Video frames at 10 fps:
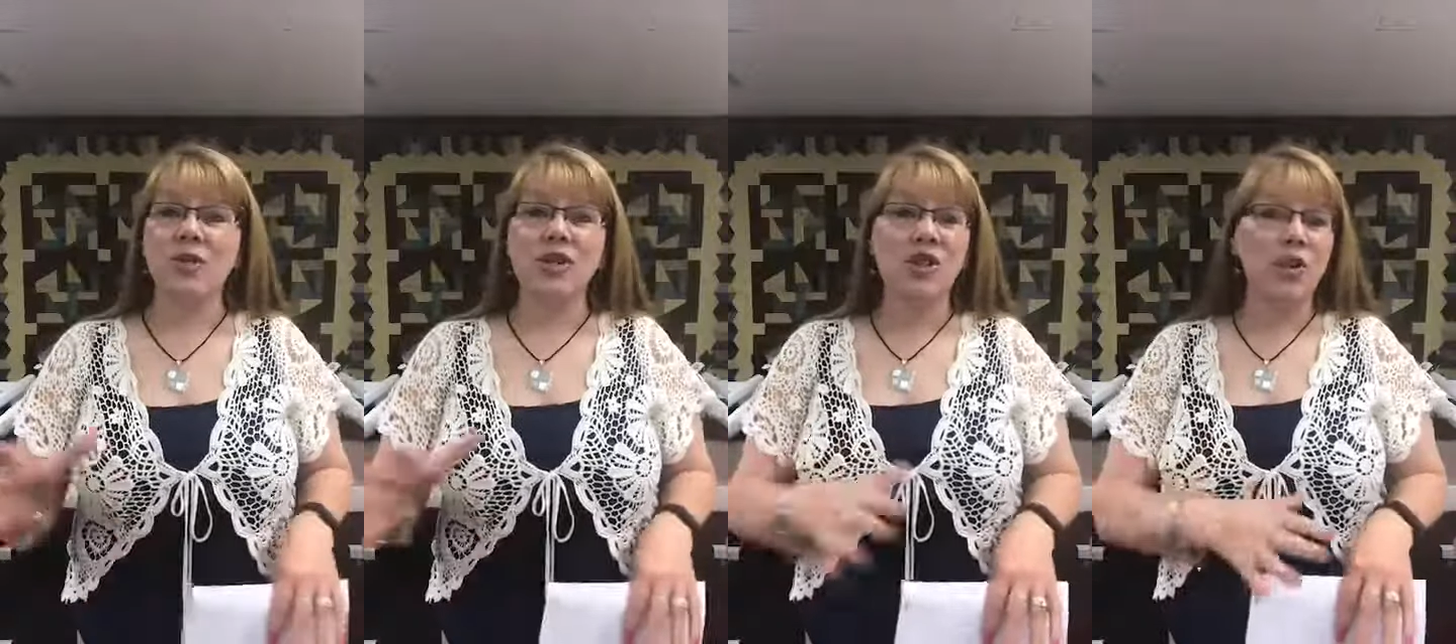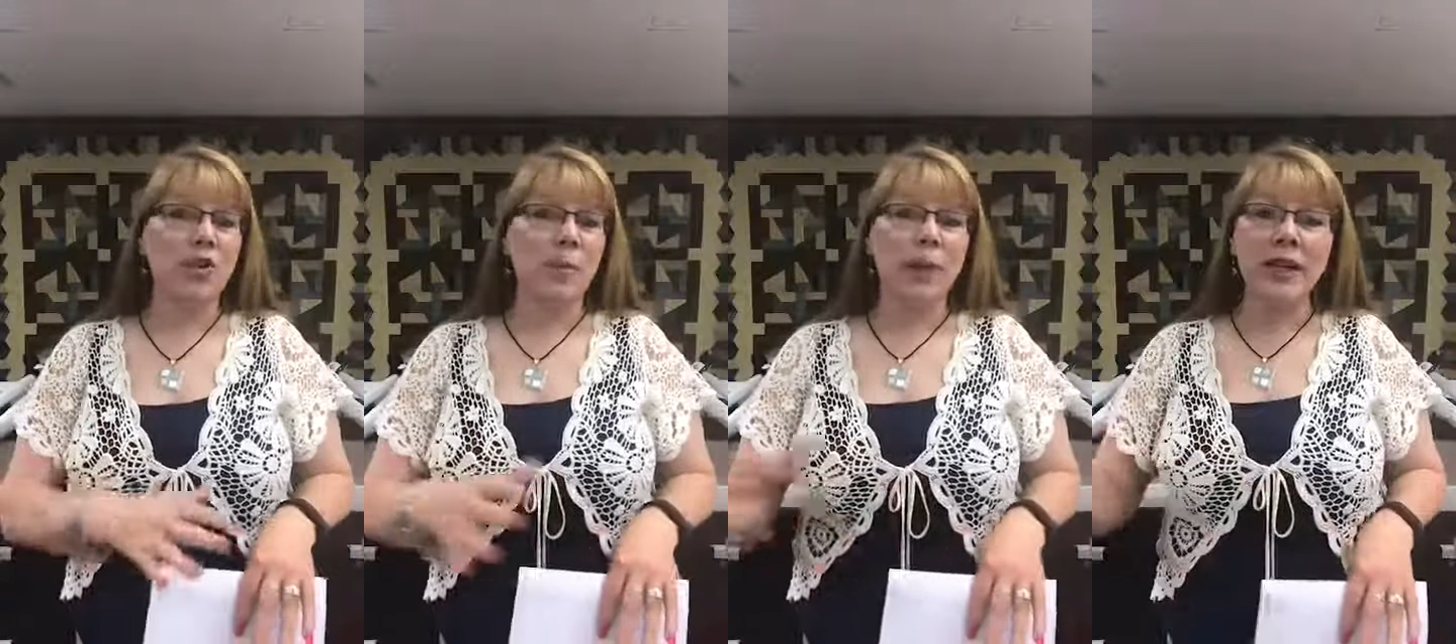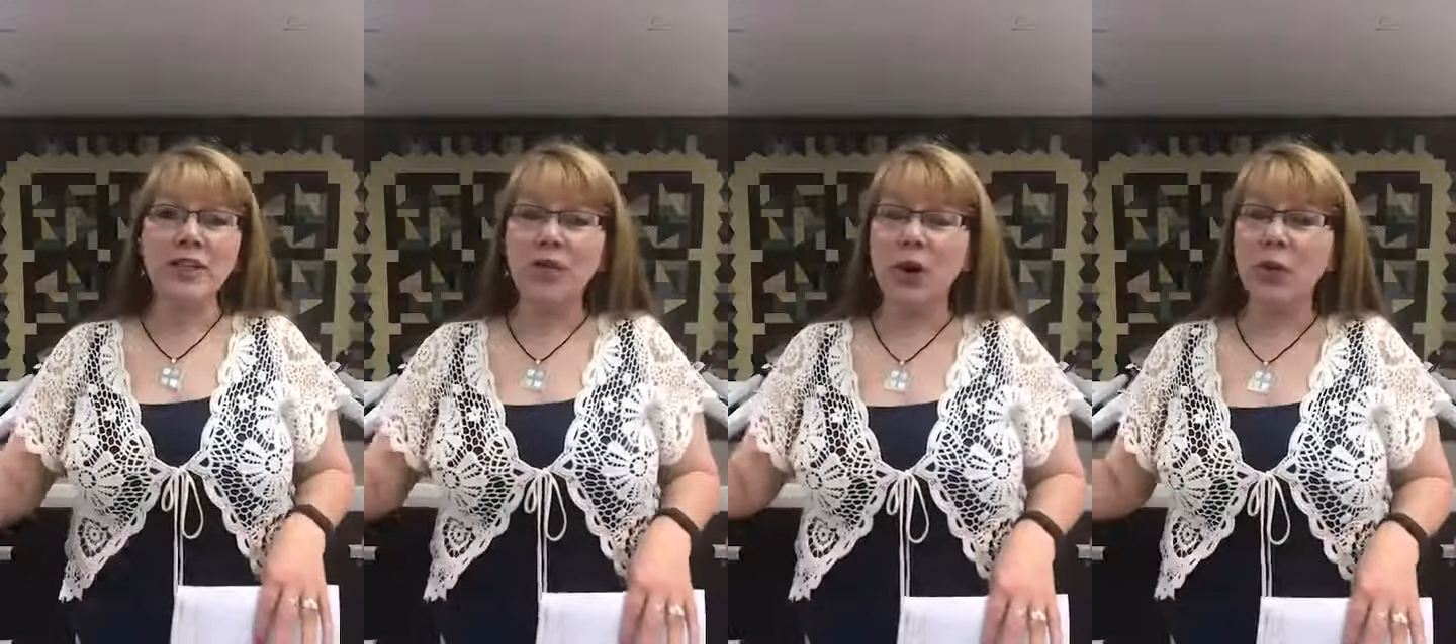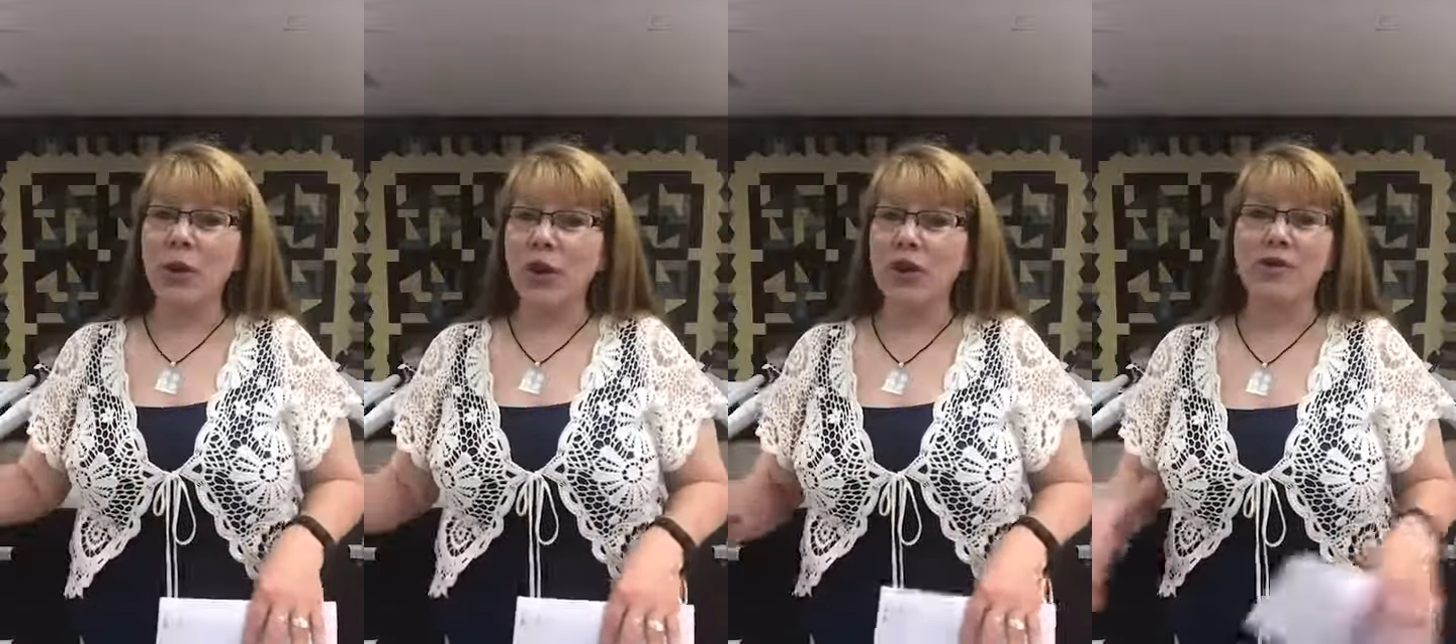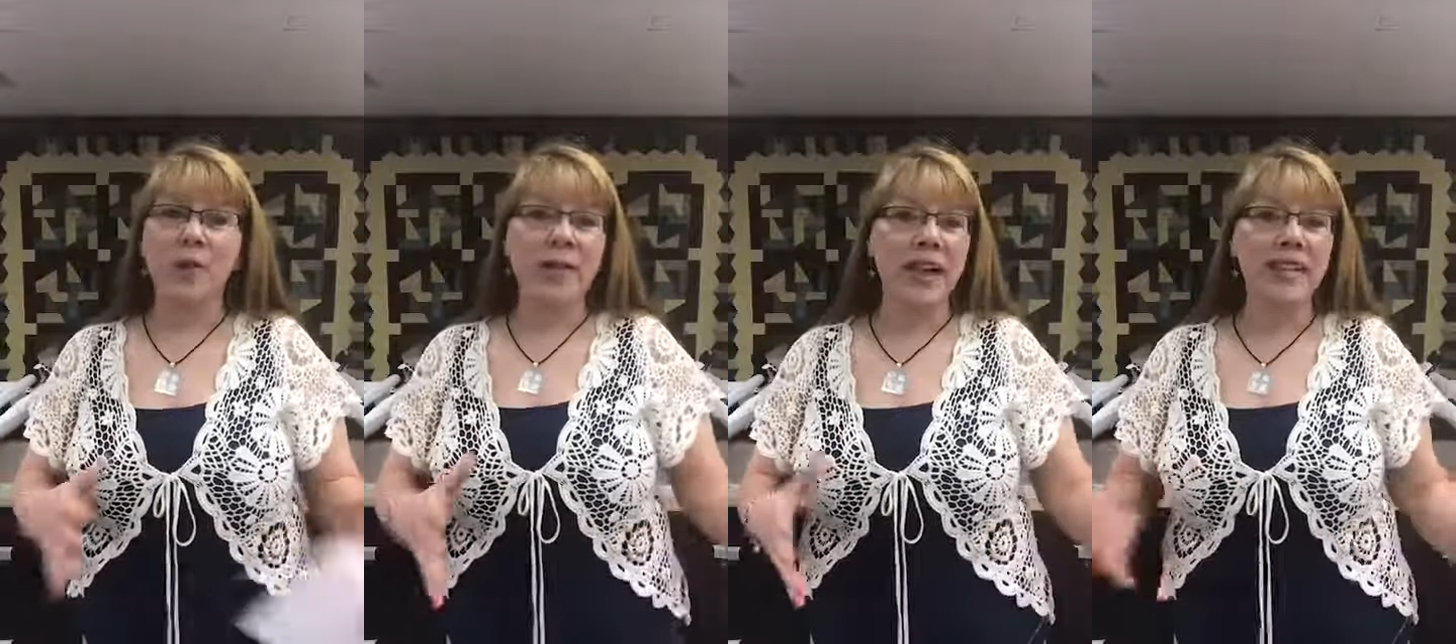showed a bunch of her work from
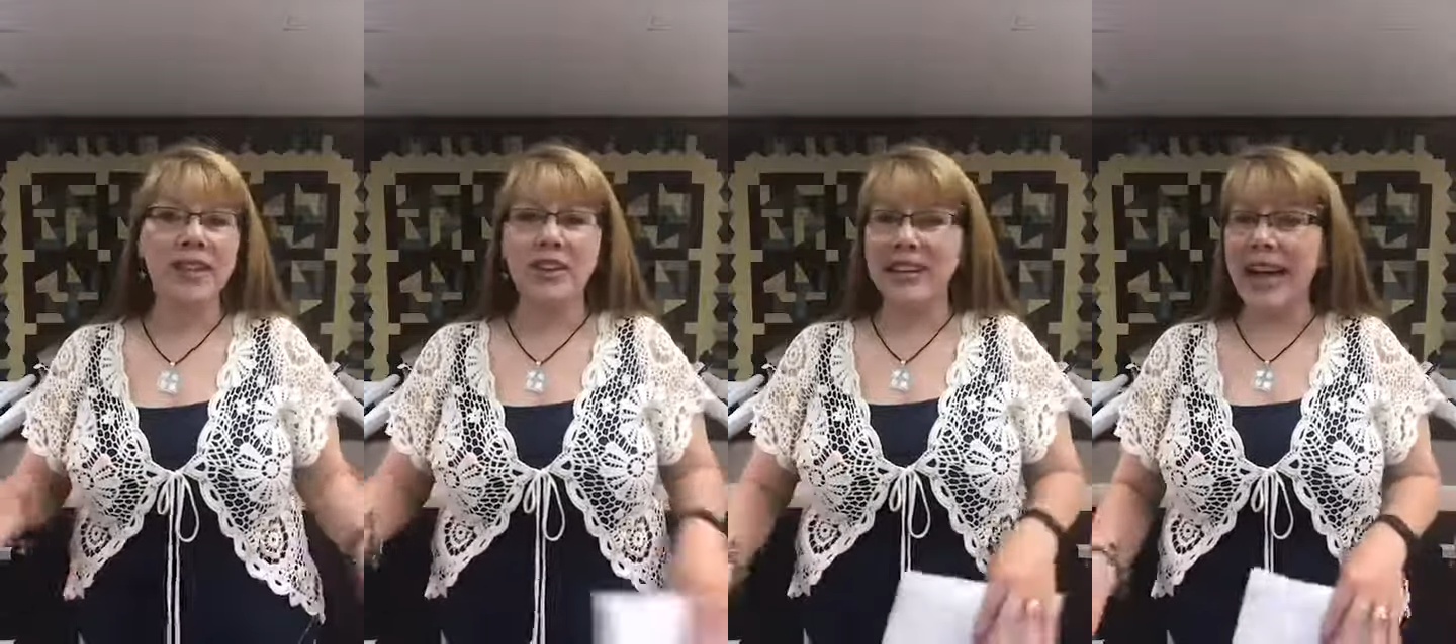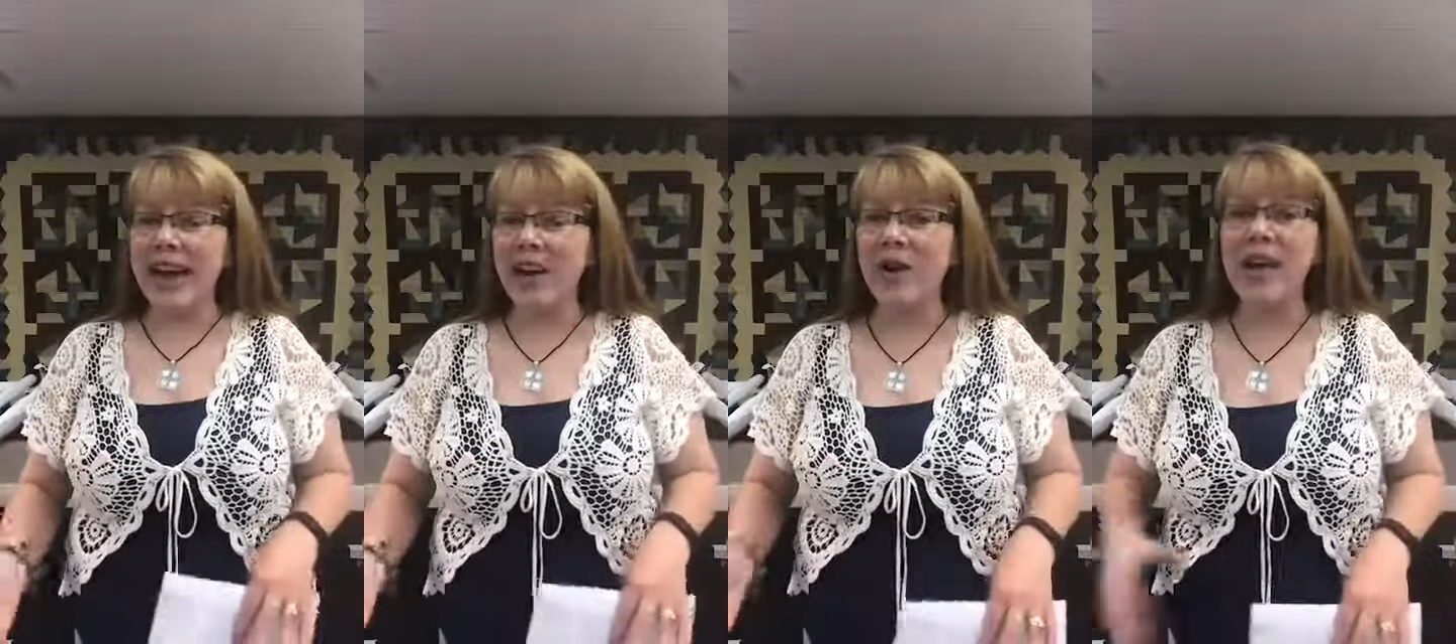then till now